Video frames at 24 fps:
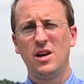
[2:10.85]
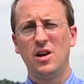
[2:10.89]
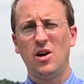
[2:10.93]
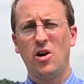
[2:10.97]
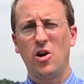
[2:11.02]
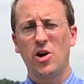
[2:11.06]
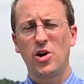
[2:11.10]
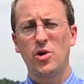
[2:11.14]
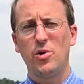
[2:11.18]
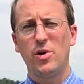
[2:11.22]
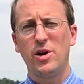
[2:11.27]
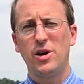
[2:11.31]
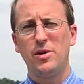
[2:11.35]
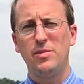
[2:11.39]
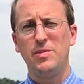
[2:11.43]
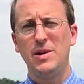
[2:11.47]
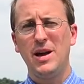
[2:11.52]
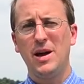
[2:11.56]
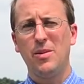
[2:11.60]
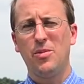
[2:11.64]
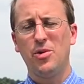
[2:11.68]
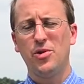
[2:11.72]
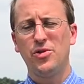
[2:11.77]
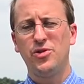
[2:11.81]
are going to be
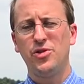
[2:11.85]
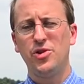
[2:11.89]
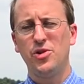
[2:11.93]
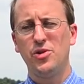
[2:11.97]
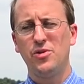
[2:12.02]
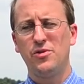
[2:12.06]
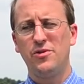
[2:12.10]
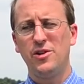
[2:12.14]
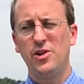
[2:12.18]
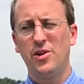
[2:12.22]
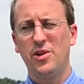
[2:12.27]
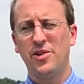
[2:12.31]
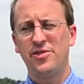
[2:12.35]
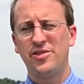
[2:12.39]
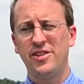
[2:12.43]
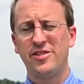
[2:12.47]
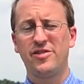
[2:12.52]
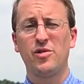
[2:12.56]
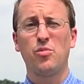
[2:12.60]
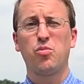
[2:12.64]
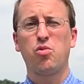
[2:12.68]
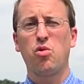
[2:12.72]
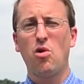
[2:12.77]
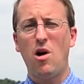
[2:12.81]
able to feel a
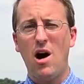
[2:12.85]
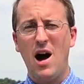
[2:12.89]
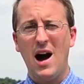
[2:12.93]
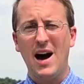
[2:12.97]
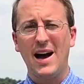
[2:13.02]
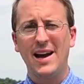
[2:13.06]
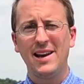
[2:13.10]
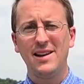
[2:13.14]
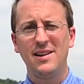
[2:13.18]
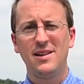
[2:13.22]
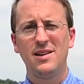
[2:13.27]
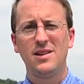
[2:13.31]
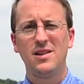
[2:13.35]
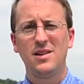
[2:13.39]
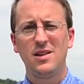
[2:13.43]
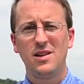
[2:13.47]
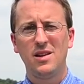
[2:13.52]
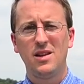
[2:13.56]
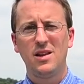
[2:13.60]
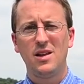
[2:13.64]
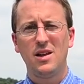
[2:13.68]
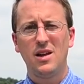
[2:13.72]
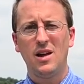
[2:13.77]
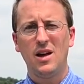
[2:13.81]
sense of pride
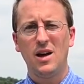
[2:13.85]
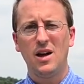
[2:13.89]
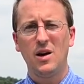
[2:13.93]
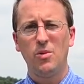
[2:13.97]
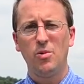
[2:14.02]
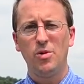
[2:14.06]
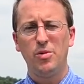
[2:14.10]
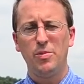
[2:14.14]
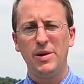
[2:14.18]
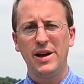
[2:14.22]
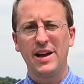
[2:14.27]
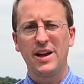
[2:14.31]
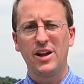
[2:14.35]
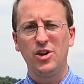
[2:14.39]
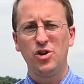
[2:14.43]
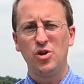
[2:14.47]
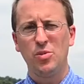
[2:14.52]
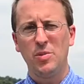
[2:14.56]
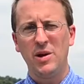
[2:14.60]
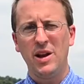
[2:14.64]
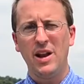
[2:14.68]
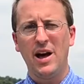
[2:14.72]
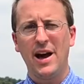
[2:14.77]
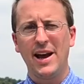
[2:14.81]
uh, with being a
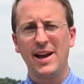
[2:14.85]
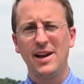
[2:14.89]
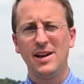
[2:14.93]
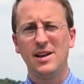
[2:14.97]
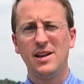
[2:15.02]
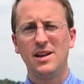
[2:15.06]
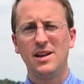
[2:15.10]
Neumann Knight.